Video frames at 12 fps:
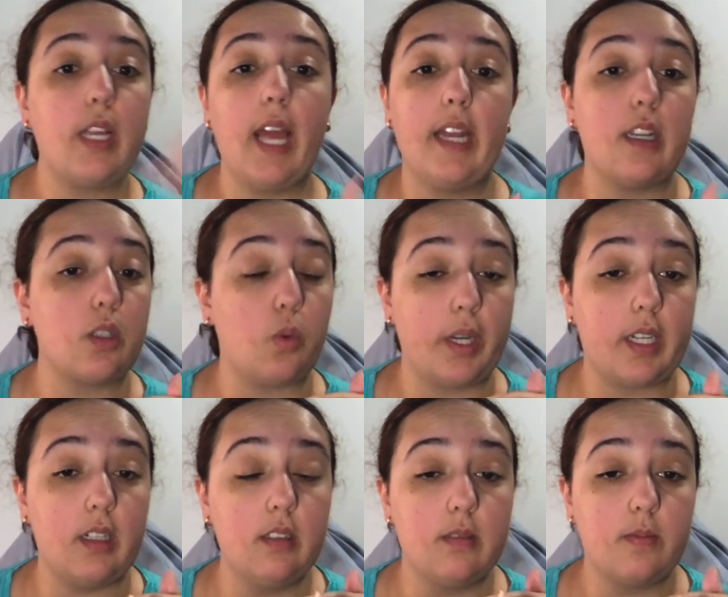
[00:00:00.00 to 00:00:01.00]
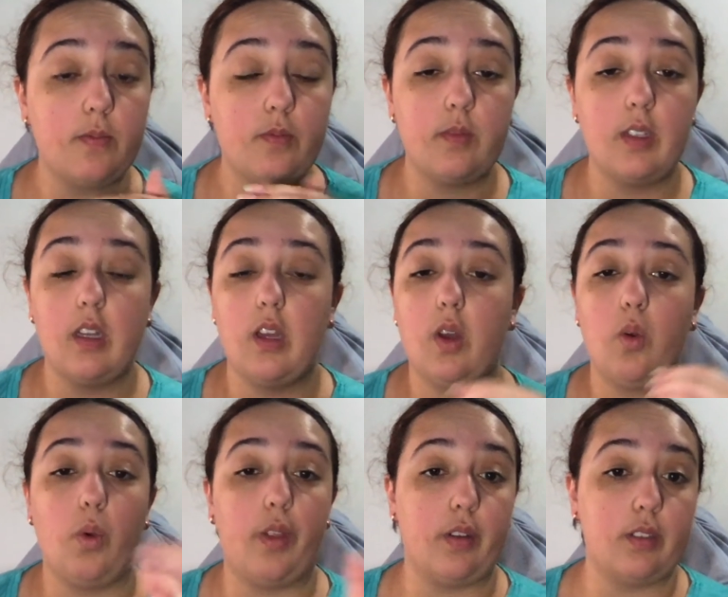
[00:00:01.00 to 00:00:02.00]
edit quicker,
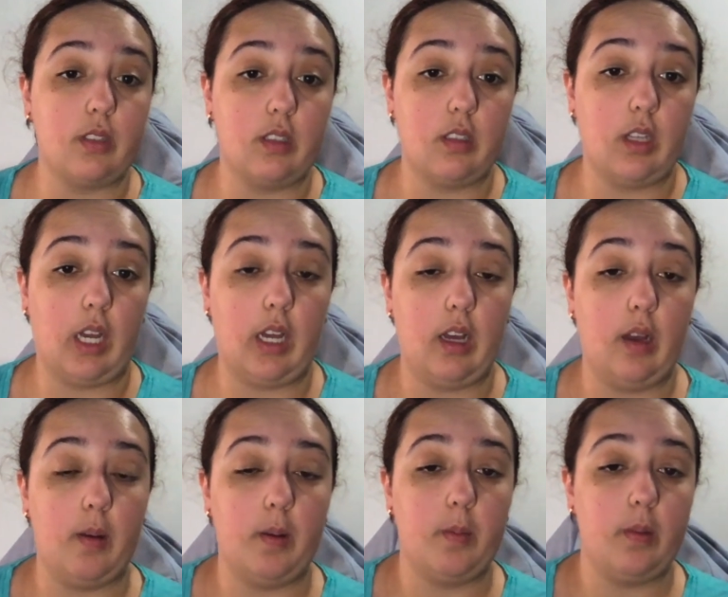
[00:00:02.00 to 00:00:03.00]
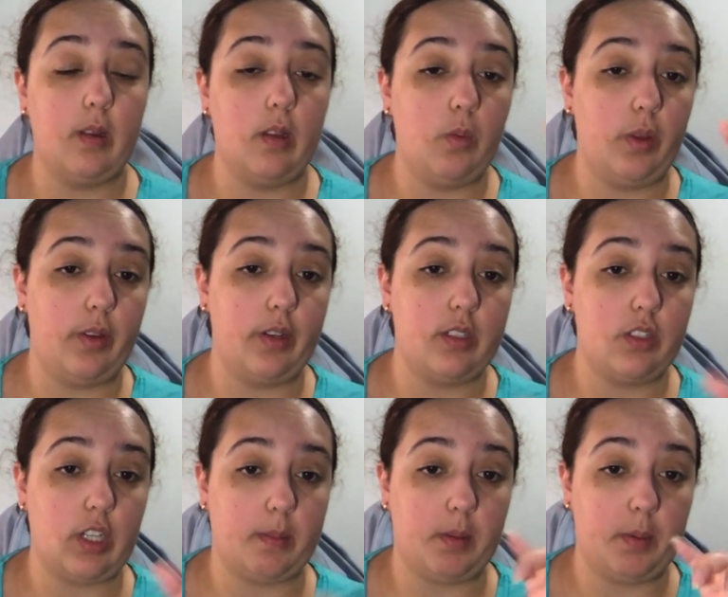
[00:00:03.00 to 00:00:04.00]
whether it's
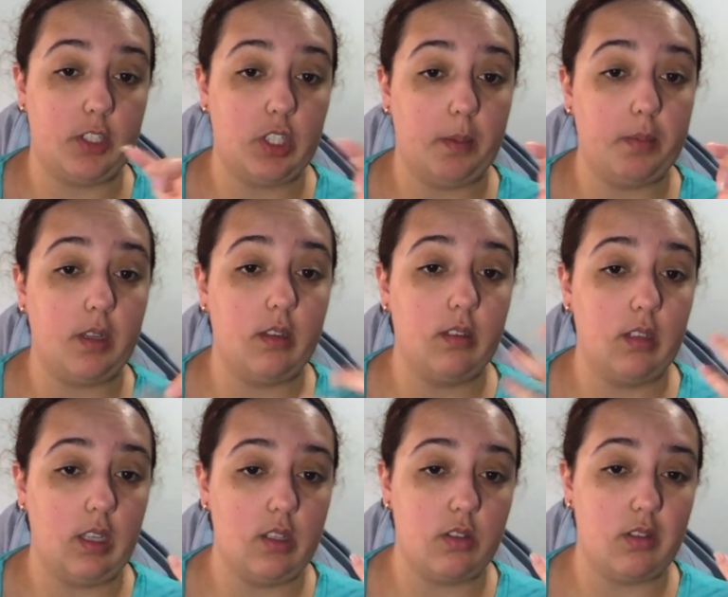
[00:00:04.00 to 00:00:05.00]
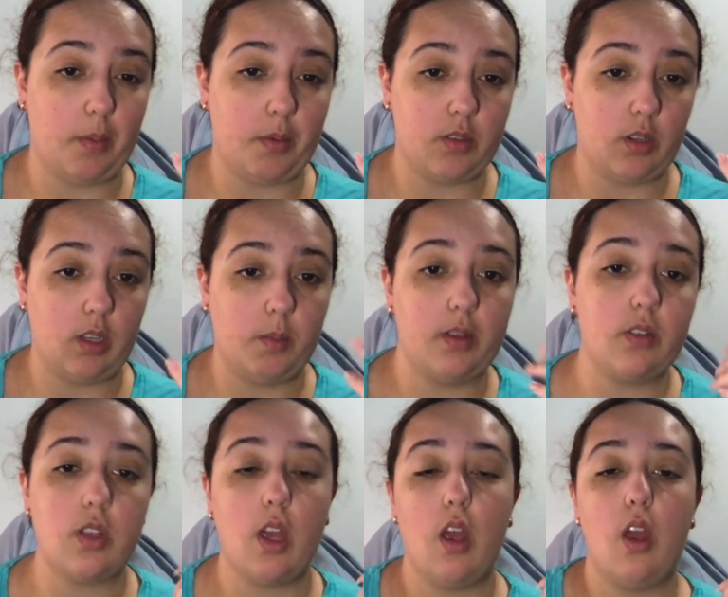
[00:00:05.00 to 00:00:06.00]
chapter by chapter into separate
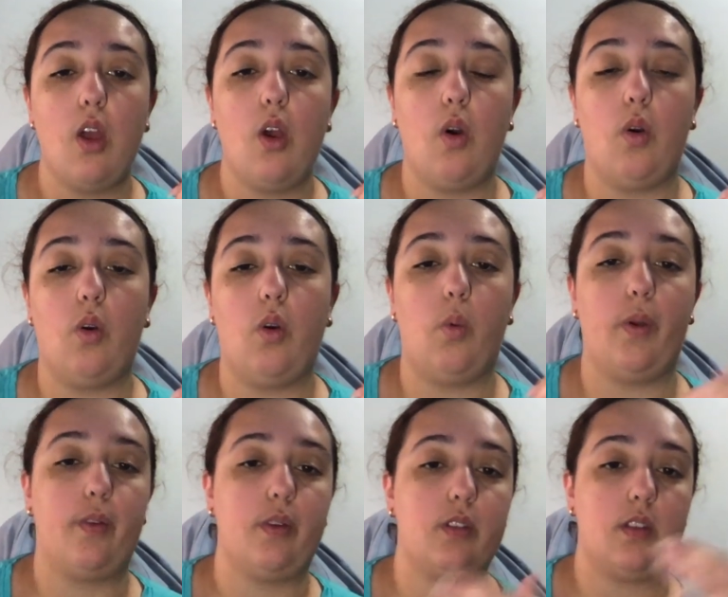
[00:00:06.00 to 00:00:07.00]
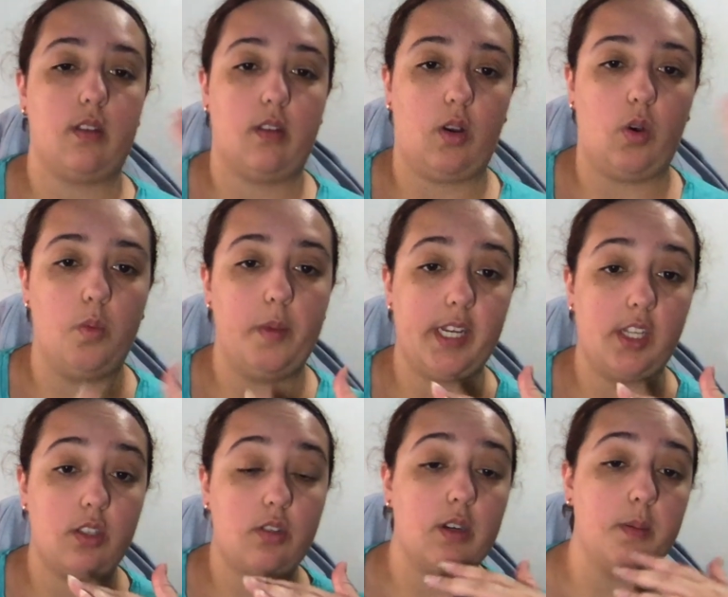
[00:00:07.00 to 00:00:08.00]
documents, or whether it's a whole
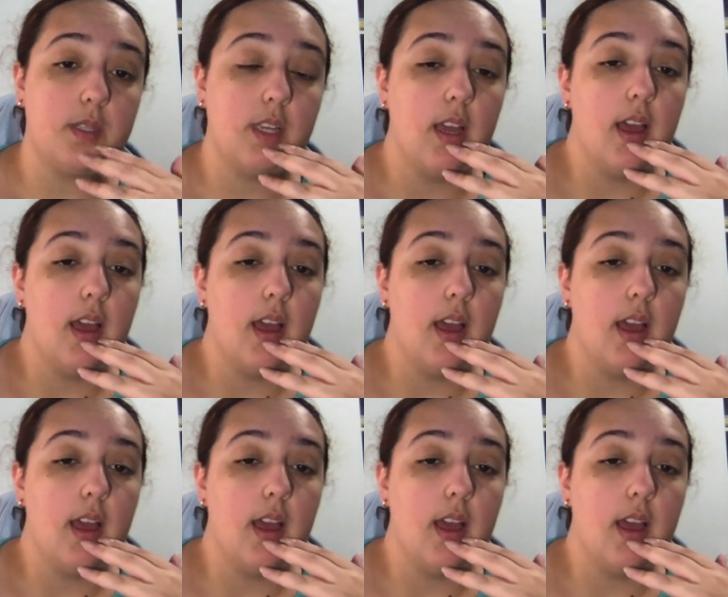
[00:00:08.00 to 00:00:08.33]
manuscript,